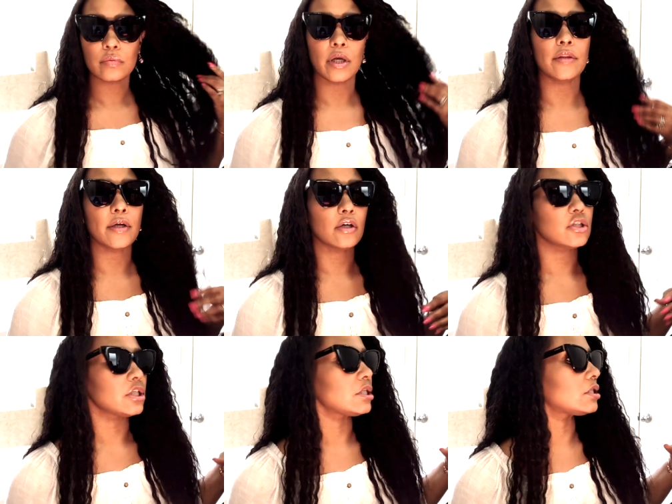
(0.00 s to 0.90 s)
And they are
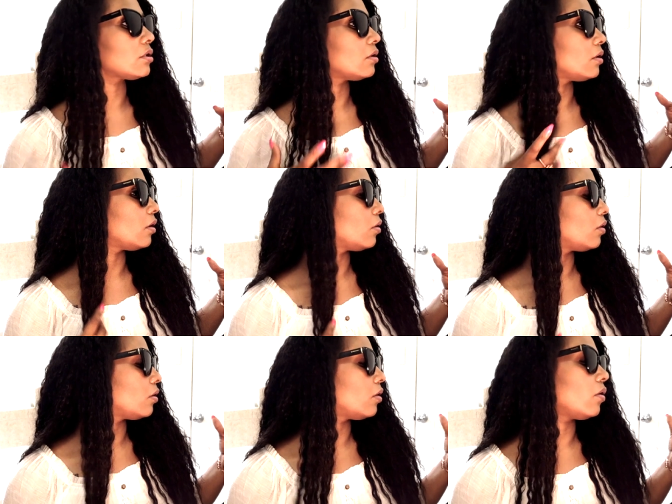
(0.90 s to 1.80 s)
just,
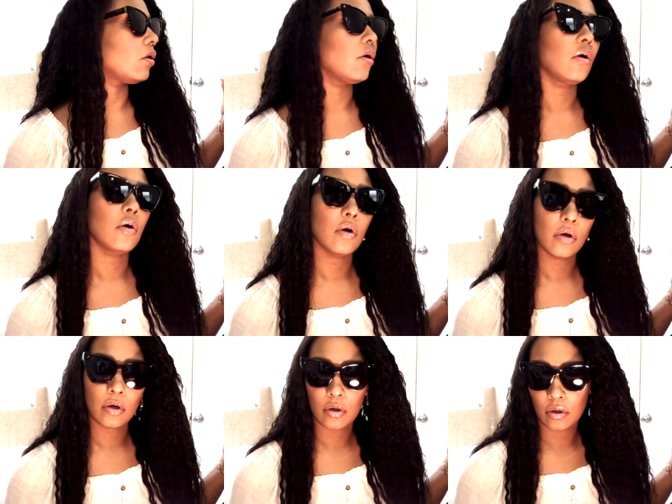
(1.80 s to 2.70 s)
oh,
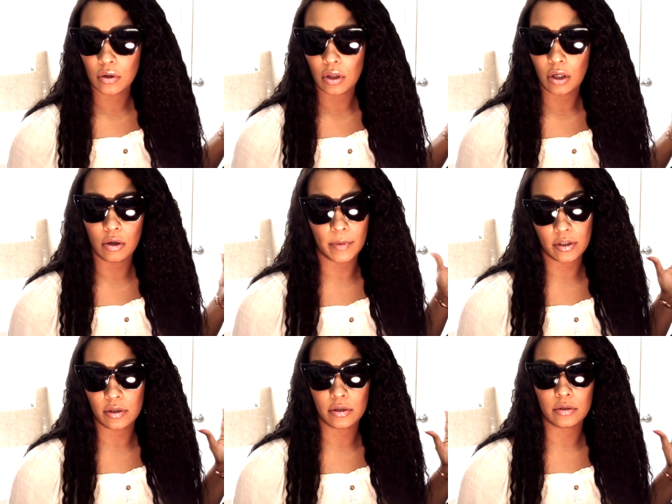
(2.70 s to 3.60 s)
oh my
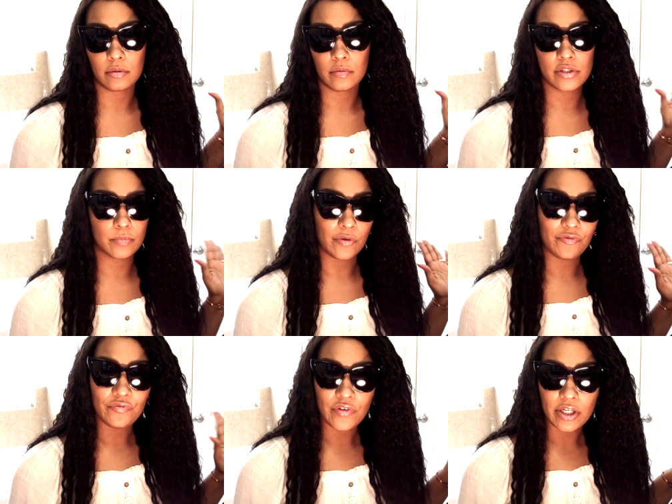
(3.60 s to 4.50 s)
God. These are my
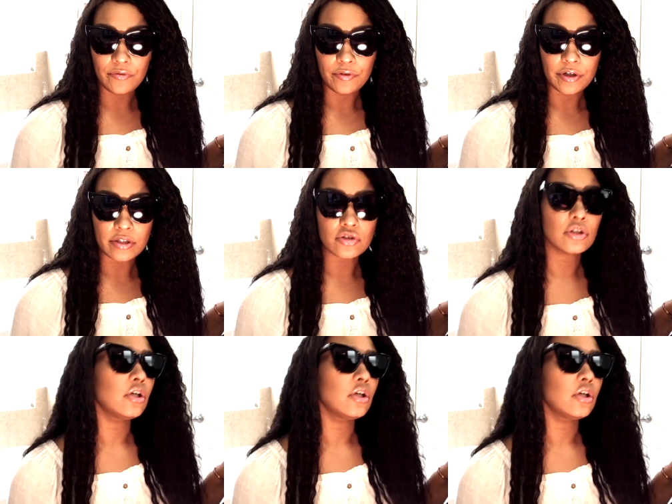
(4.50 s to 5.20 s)
favorite